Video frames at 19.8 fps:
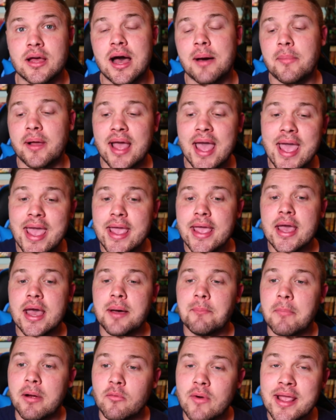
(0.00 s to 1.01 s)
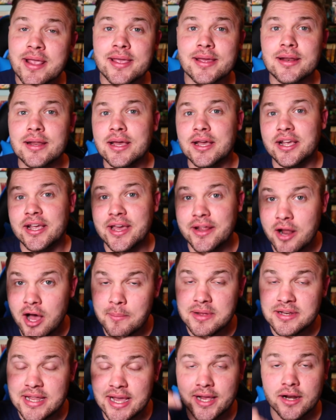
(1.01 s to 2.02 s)
I'm like, hey, my ranking cannot
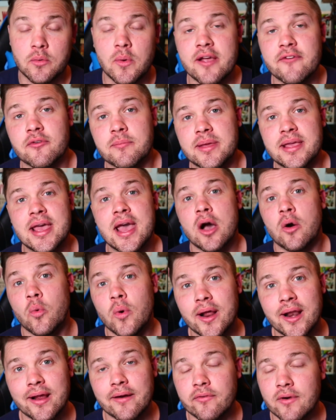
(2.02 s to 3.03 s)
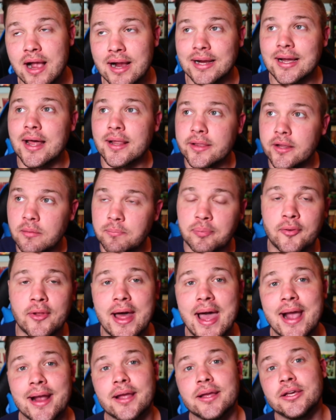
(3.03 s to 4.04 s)
be taken away from me, whatever. I got a little
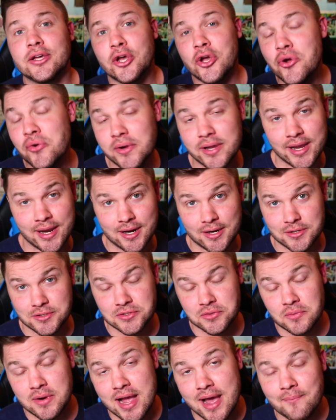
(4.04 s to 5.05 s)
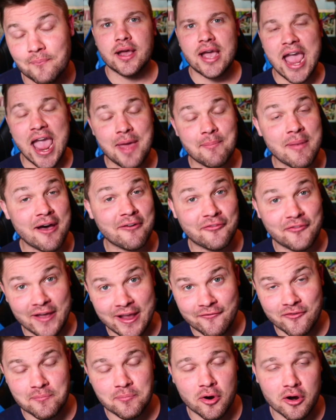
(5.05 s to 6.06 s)
plaque, who cares, right? And my
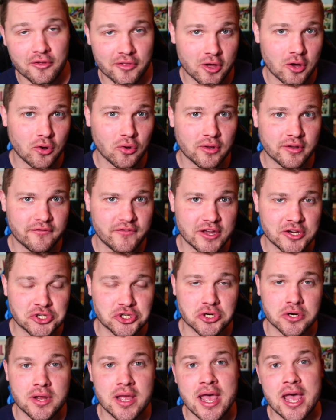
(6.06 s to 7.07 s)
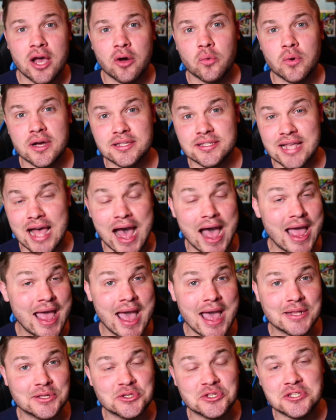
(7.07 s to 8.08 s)
favorite part of the whole adventure was I
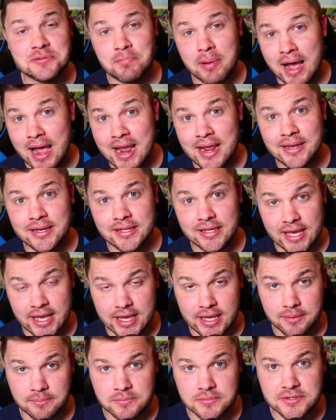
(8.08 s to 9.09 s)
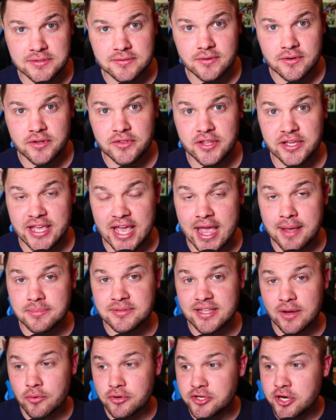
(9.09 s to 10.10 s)
had spined games, the
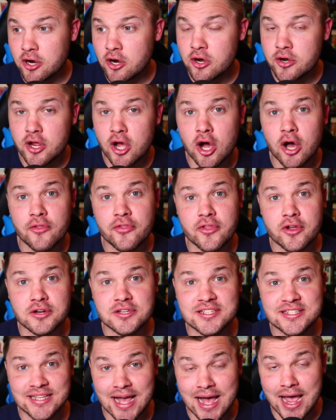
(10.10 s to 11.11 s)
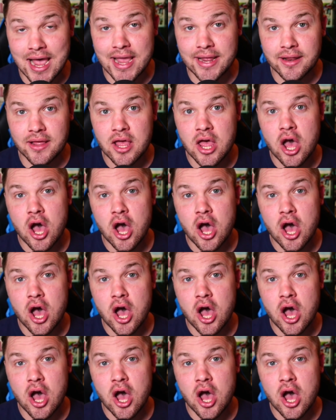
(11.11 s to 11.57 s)
games that were turned on their side,